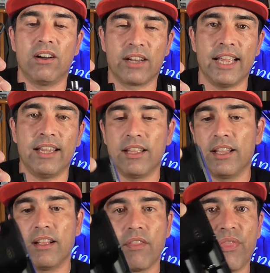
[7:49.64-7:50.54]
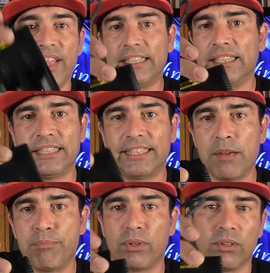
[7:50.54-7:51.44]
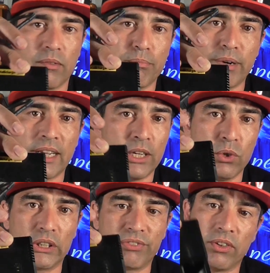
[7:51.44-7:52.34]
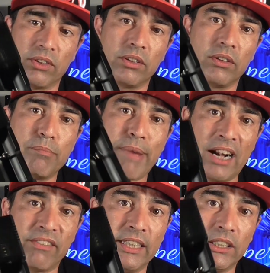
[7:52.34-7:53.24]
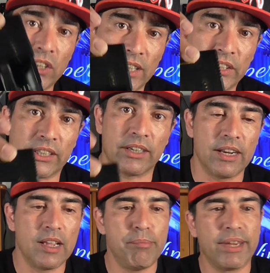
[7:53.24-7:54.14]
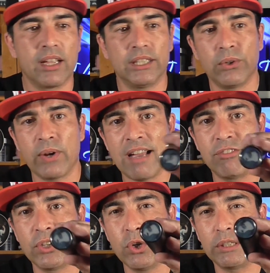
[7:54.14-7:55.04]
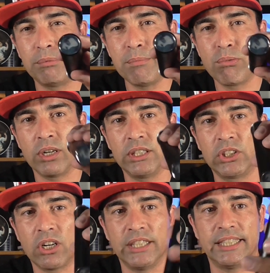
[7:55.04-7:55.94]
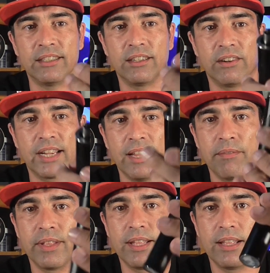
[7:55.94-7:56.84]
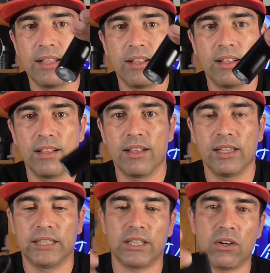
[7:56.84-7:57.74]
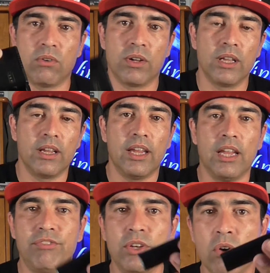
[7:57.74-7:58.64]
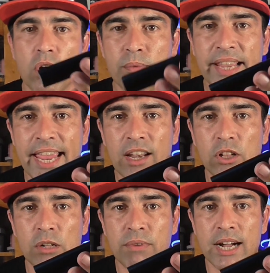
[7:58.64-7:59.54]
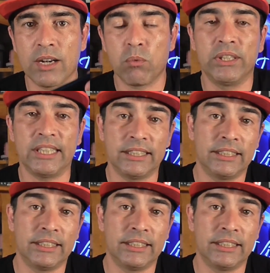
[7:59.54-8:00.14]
okay? This is a simple but useful battery charger because you don't have the USB port to charge it, okay? So if you go to a mechanical mod, which I